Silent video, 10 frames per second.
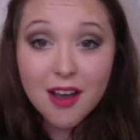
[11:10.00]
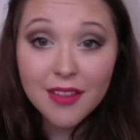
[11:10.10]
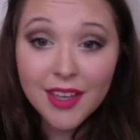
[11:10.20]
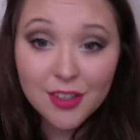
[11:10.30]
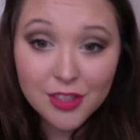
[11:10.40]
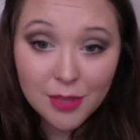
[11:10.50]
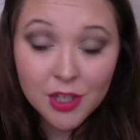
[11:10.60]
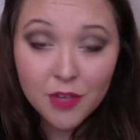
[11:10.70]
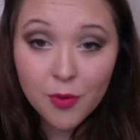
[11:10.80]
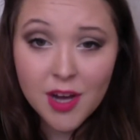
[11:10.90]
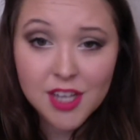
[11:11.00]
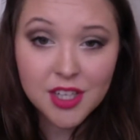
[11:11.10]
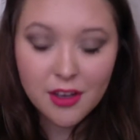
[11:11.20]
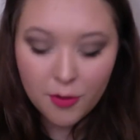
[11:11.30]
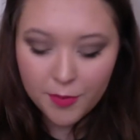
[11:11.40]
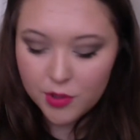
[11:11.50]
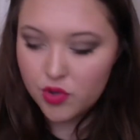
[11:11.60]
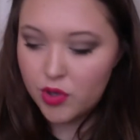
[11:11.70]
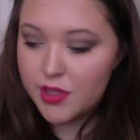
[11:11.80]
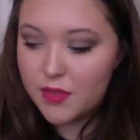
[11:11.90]
Thank you so much for watching. I hope you
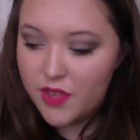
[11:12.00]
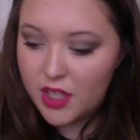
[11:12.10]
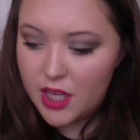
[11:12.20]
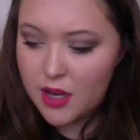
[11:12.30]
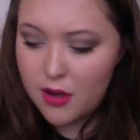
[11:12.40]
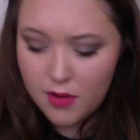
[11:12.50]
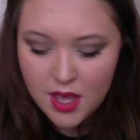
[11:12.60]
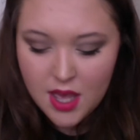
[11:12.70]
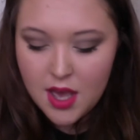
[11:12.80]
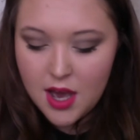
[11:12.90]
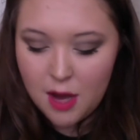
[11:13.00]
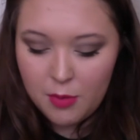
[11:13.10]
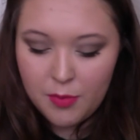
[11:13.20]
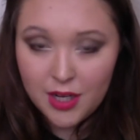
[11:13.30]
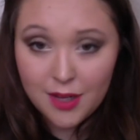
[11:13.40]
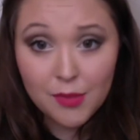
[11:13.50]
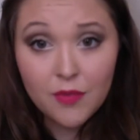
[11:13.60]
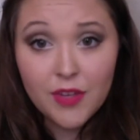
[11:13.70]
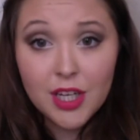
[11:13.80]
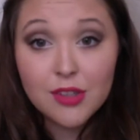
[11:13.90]
enjoyed this video. I'll be putting up new
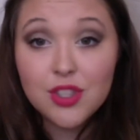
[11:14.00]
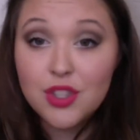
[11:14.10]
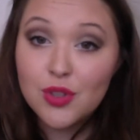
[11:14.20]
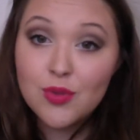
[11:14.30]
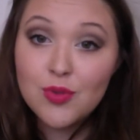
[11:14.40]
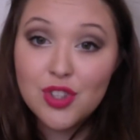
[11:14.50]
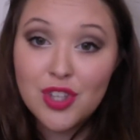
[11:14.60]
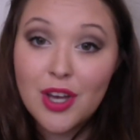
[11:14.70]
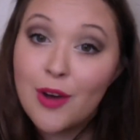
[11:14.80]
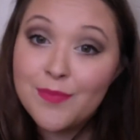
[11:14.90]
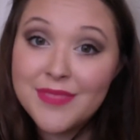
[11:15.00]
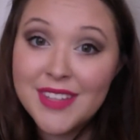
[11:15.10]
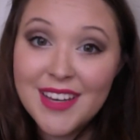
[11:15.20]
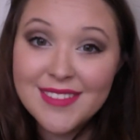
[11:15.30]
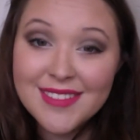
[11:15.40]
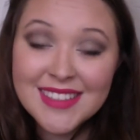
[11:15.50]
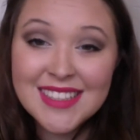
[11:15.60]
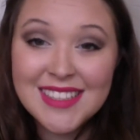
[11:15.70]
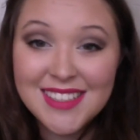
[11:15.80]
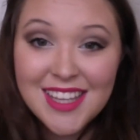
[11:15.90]
videos soon, so yeah,
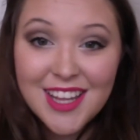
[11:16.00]
see you